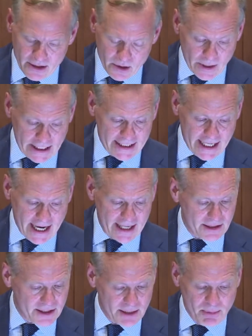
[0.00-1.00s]

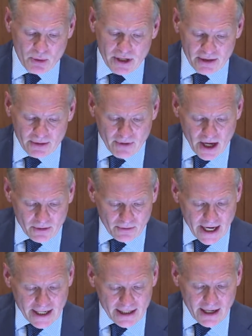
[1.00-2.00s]
2010, Tip O'Neill and Ronald
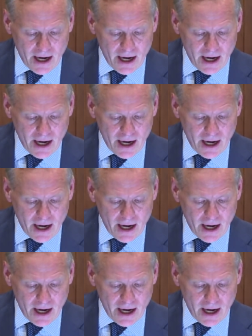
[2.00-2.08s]
Reagan,